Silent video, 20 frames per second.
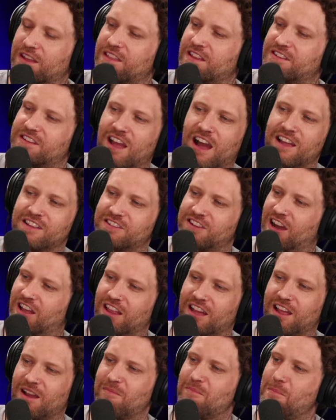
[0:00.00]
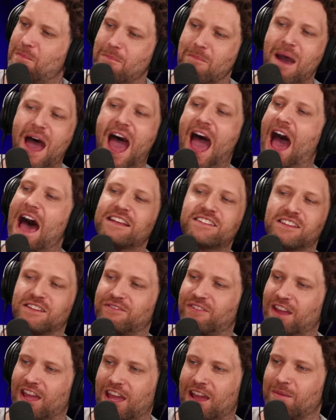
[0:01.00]
think this guy's got like a
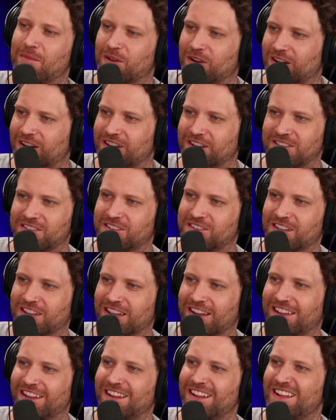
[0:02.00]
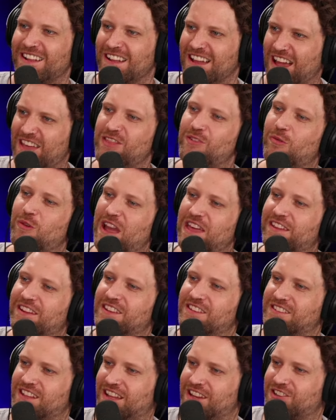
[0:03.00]
massive hammer and he's just like, and the way that
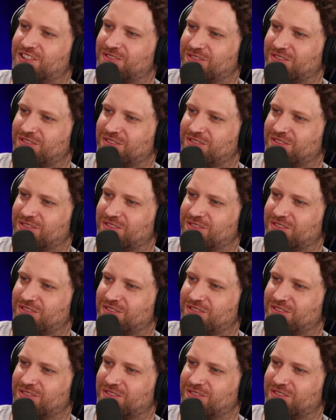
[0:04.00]
he's like,